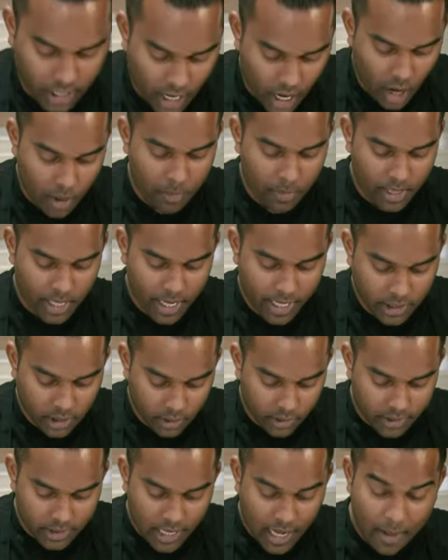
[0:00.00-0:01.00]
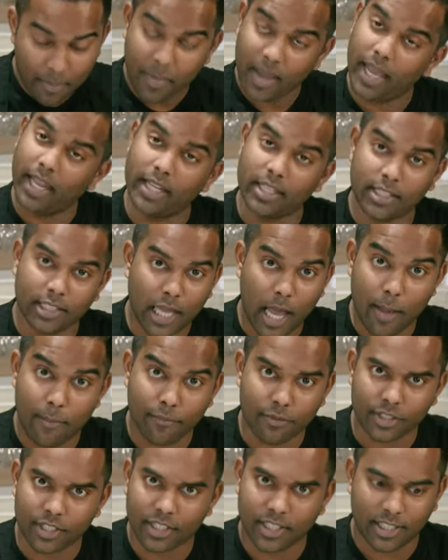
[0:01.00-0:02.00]
caramelize on top and it's time
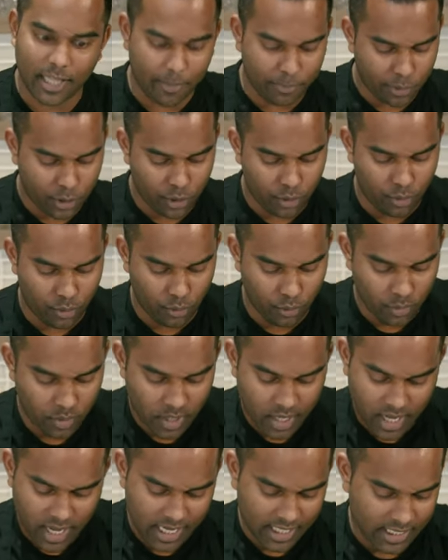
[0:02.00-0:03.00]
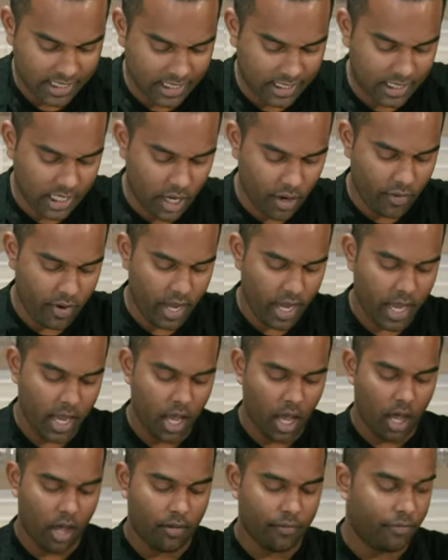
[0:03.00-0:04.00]
for step two, searing
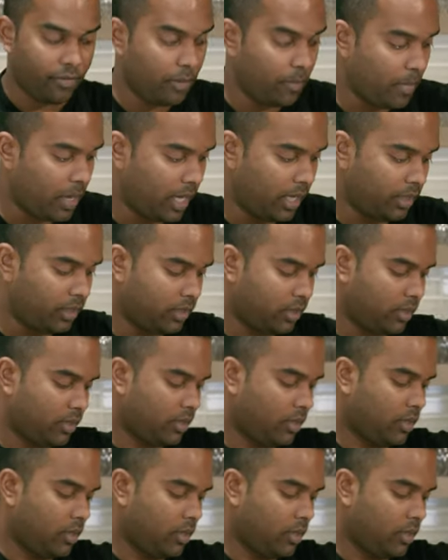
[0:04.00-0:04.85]
of the meat.